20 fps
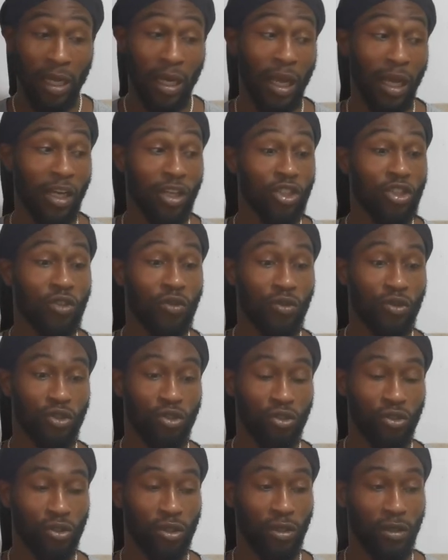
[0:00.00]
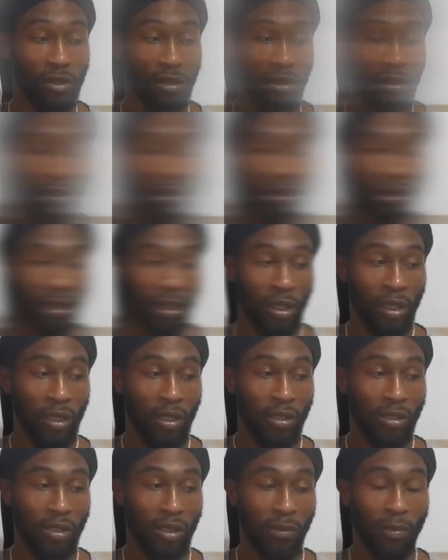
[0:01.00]
Like I showed you the
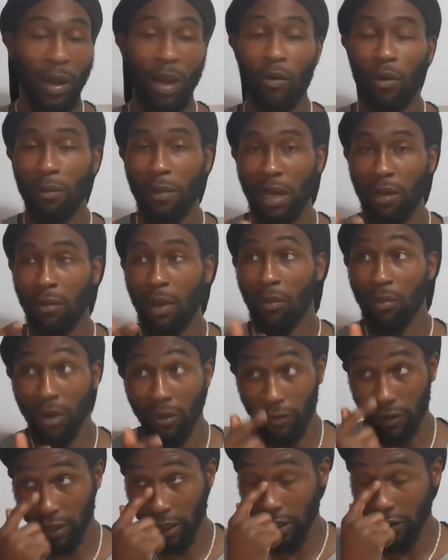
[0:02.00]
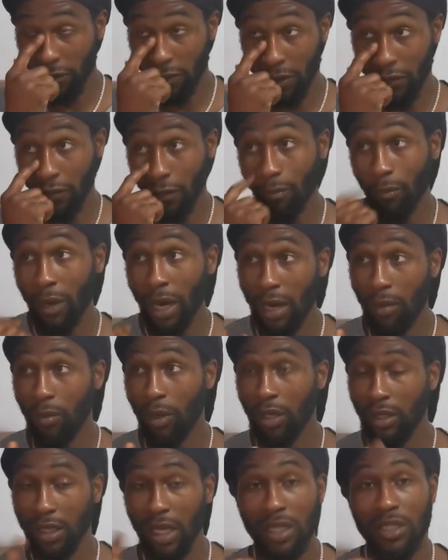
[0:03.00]
the power bank my brother gave me from
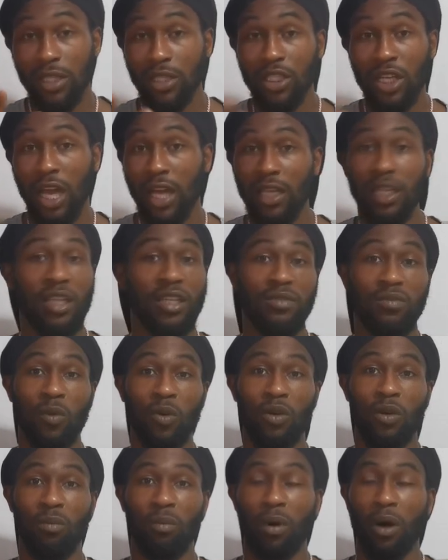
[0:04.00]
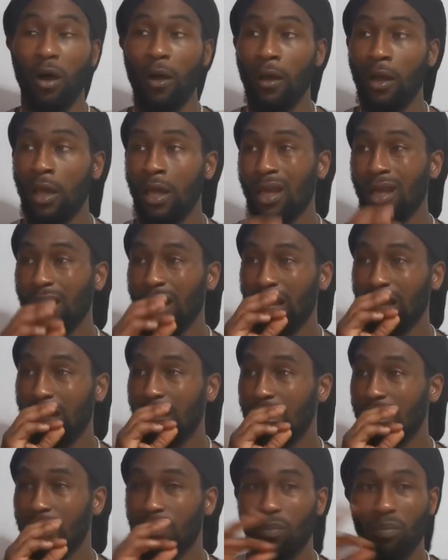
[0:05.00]
Primark. That's a Chinese mod, but
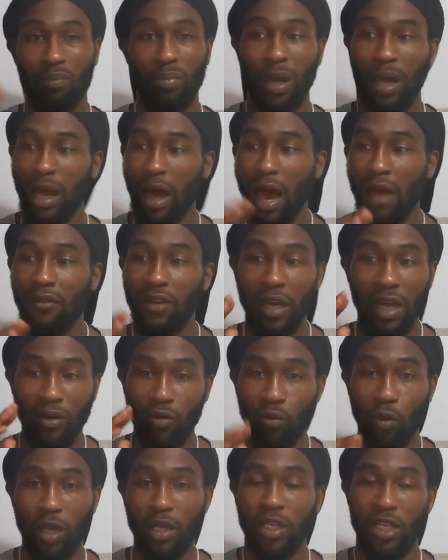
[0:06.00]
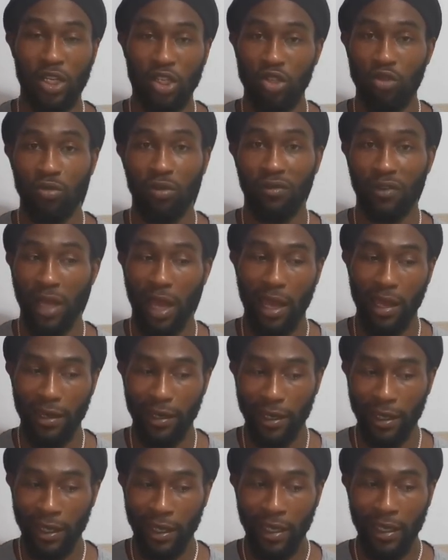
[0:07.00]
it is. I haven't had one issue with it,
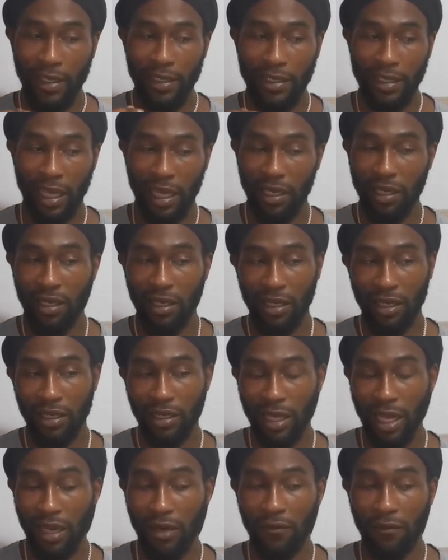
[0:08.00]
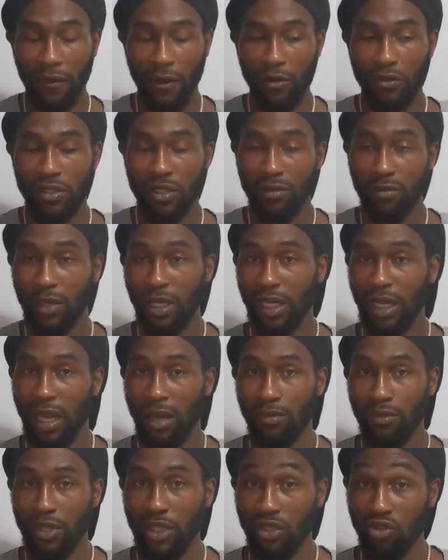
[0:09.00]
and ten thousand
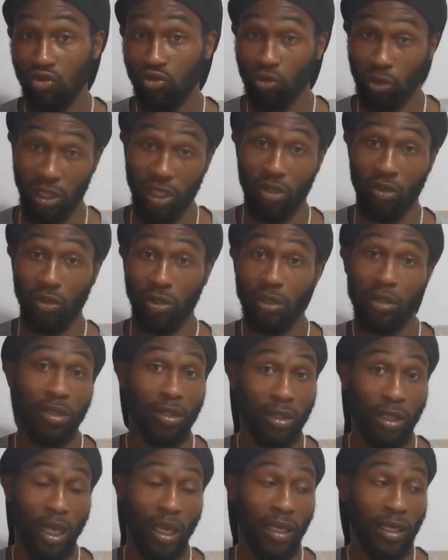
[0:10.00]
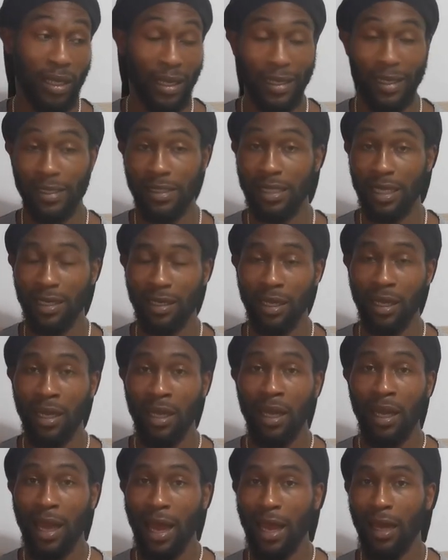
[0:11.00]
milliamps is really good. Like like I said,
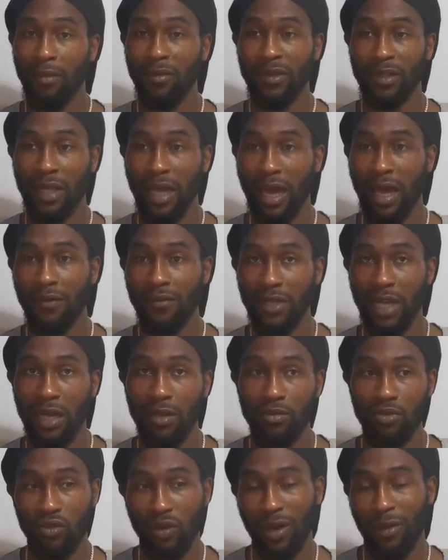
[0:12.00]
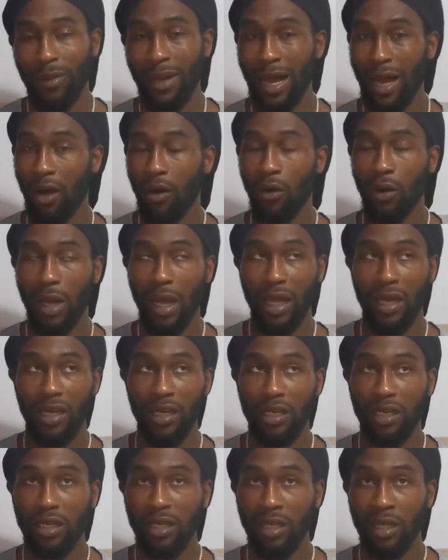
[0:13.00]
I have, I have times where I'm out
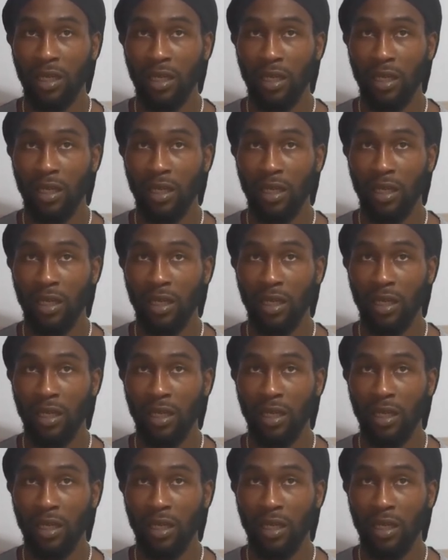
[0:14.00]
and